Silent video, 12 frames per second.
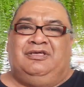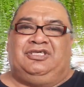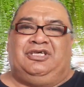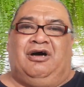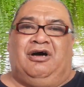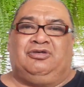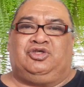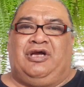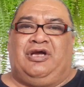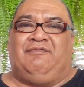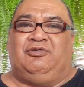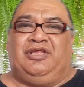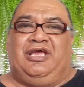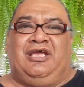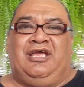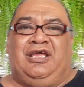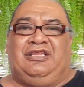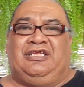So I'll travel
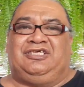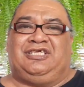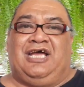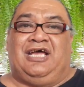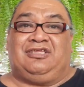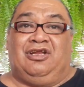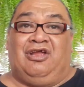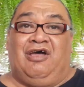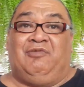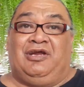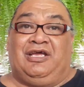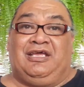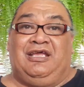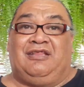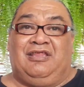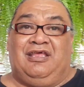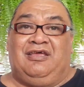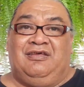there and then start the live when I
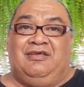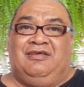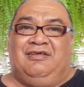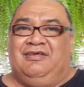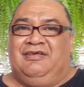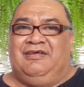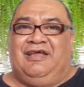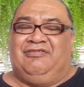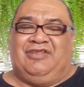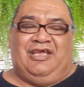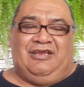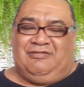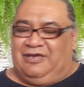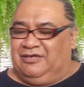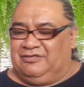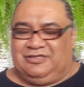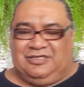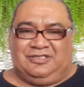get there. And then I'll
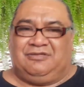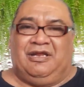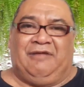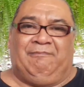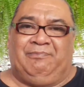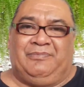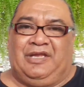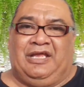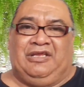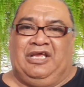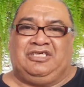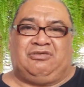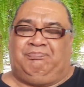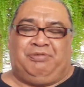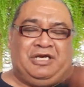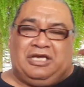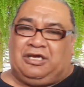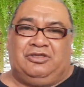just like, and that's
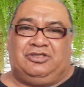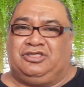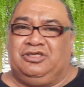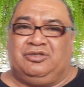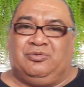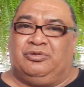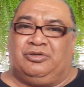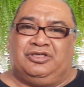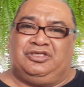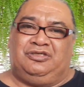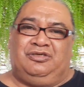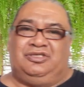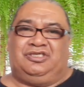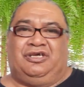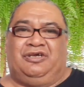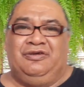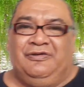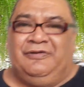pretty close to the water too.
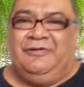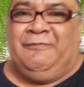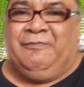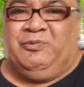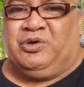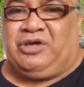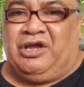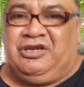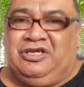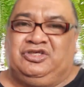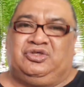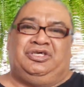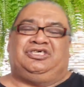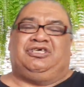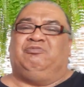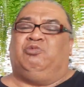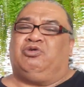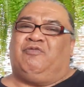So we'll go and enjoy
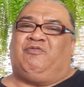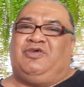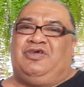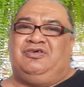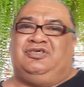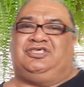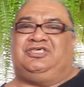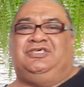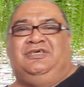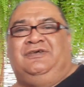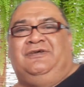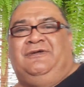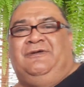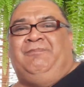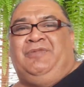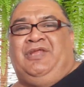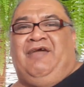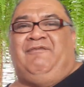some water views,
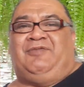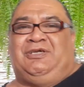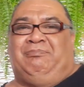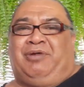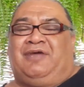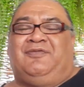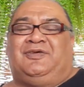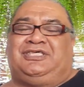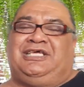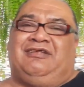have some breakfast